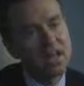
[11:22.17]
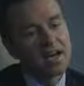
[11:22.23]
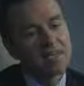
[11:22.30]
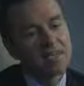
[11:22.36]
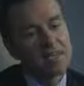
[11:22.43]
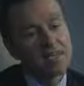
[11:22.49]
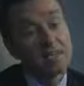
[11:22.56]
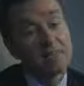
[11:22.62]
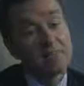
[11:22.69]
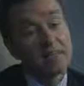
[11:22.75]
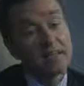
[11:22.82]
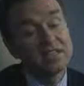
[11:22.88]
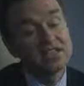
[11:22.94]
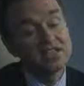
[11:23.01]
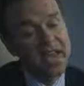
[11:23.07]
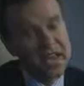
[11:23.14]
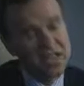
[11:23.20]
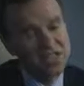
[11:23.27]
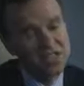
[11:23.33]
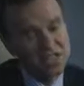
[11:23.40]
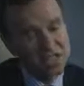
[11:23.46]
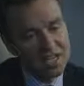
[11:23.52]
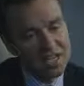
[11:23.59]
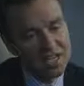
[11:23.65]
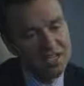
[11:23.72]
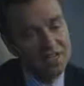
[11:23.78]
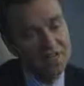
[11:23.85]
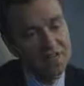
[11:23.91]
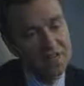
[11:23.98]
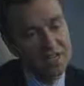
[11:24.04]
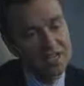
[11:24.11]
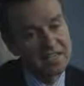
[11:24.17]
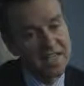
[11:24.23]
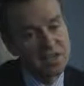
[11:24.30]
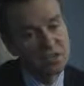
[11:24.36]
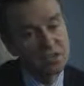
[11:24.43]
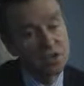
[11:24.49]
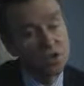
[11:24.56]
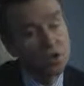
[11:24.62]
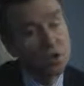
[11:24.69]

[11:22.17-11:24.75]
I think the big challenge is to find out